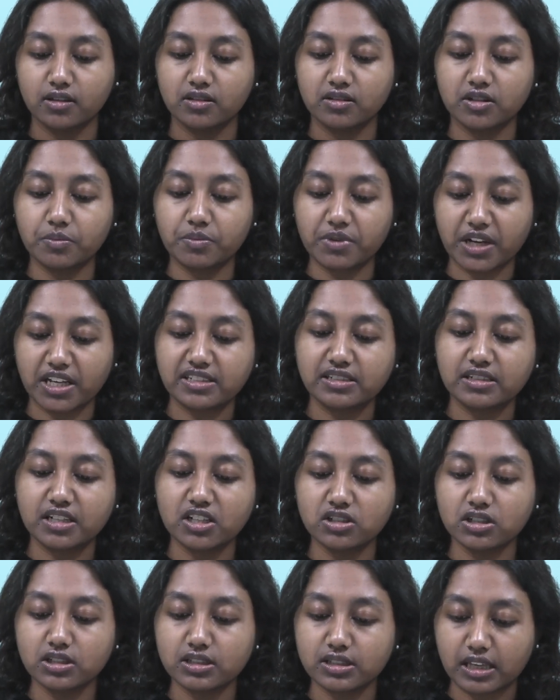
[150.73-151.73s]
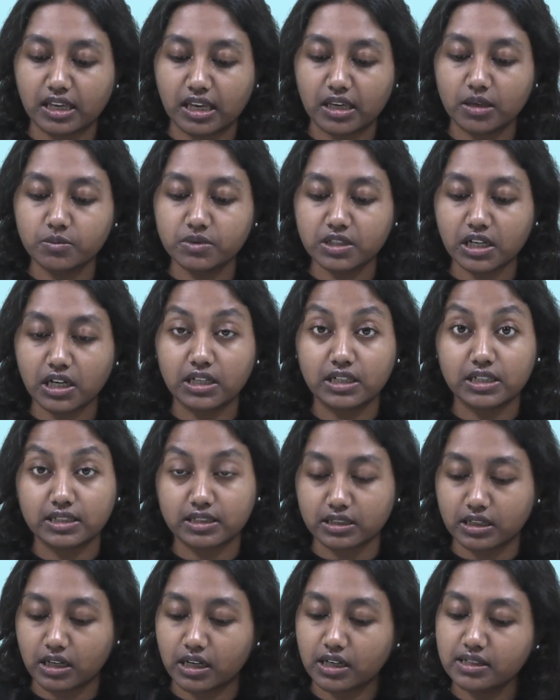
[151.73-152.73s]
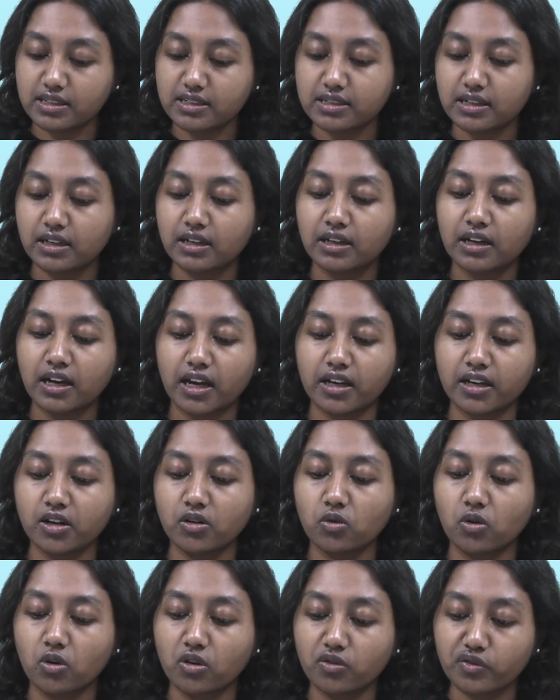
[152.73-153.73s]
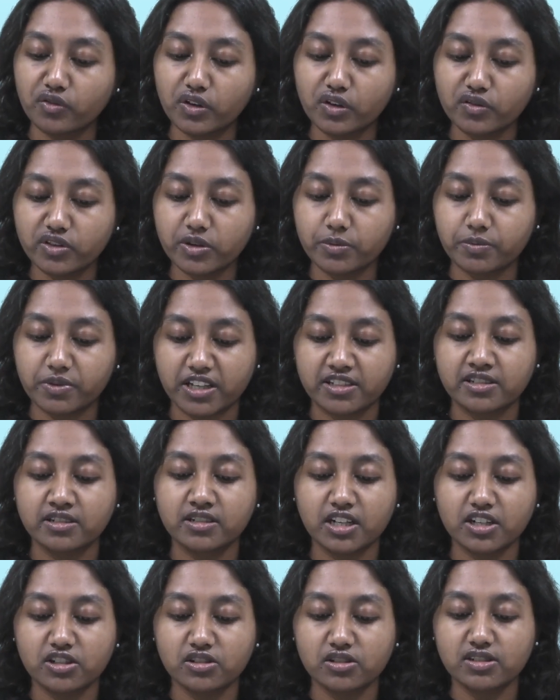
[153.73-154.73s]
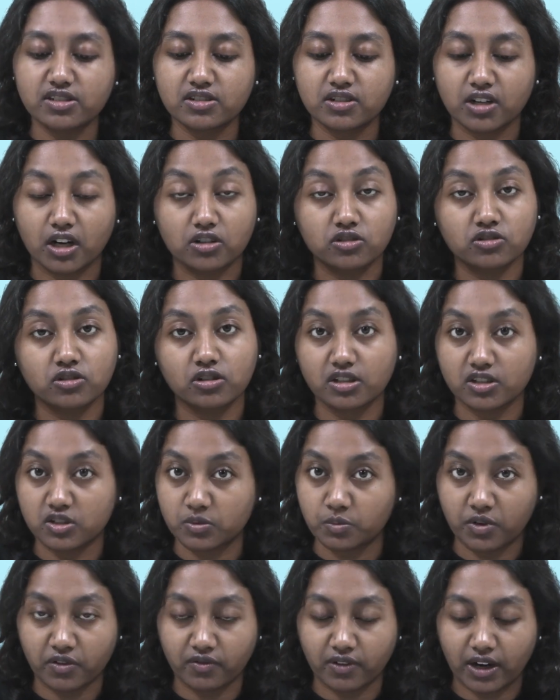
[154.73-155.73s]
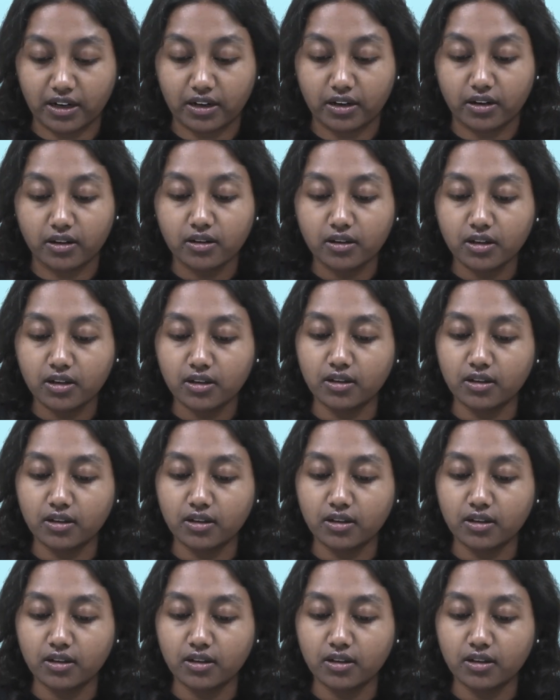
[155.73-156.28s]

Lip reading: The presentation's aims are discussed, and an overview of the presentation structure is provided.